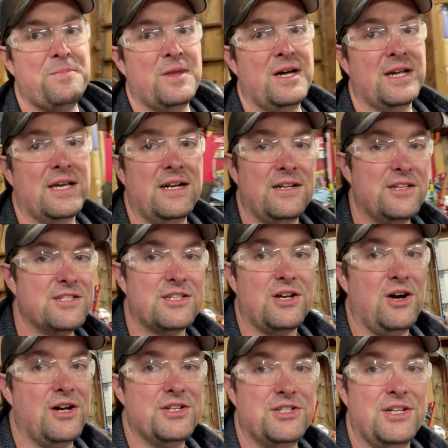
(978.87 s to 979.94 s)
Again, it doesn't
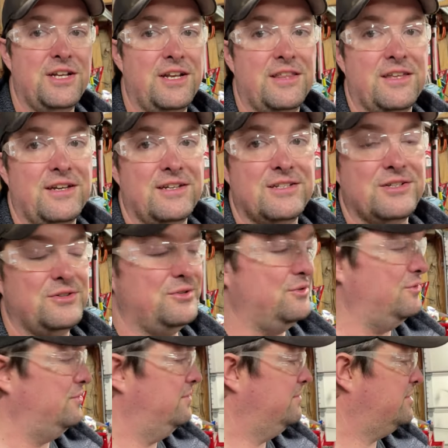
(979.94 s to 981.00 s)
cost you anything
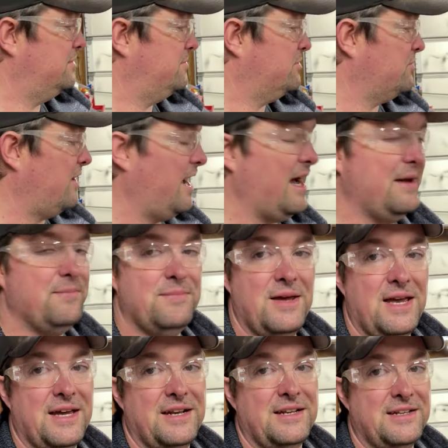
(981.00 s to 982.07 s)
to subscribe,
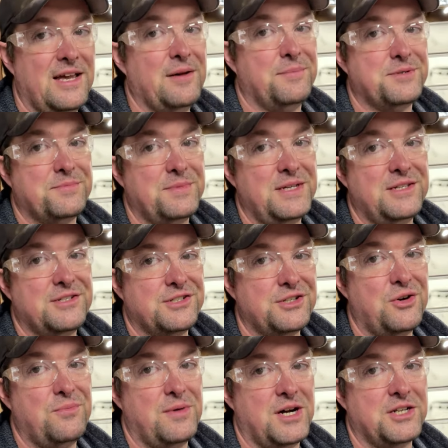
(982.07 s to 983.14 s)
and it helps me
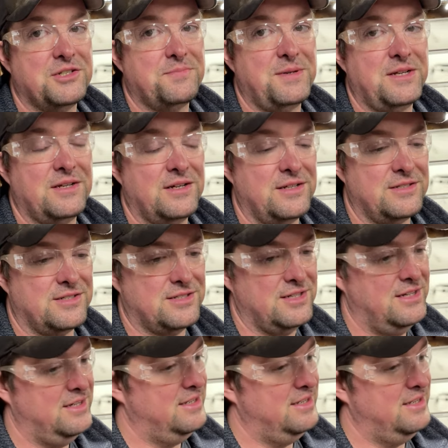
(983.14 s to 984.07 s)
so much because